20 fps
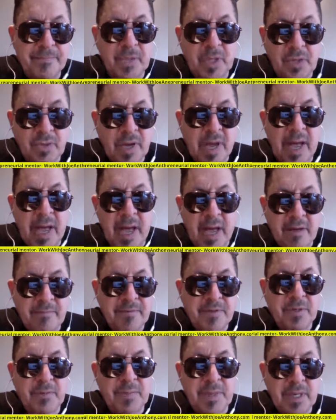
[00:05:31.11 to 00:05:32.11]
You
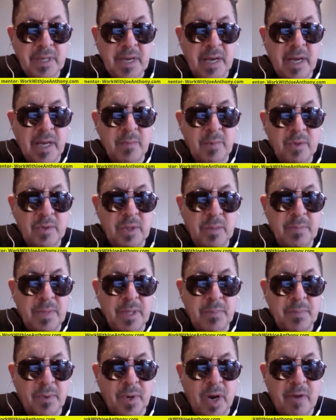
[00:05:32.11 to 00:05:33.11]
have to be able to be
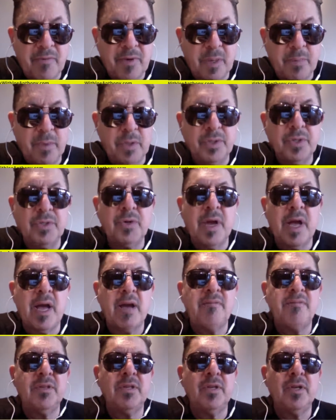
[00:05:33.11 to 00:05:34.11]
profitable. You
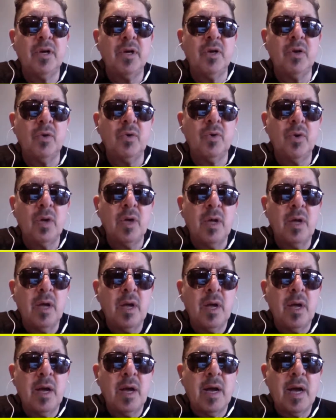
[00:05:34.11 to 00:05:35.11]
have to know
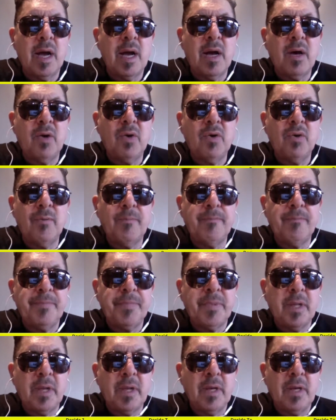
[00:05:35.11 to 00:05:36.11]
how
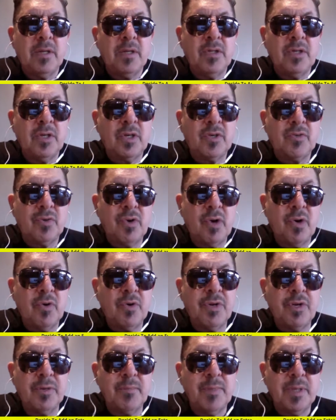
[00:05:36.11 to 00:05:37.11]
to grow
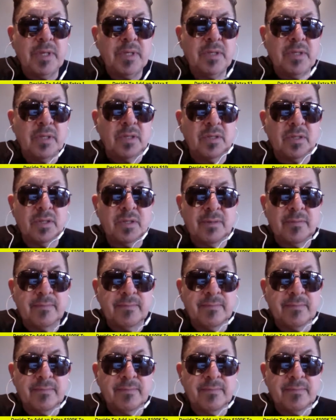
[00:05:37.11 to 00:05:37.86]
your business.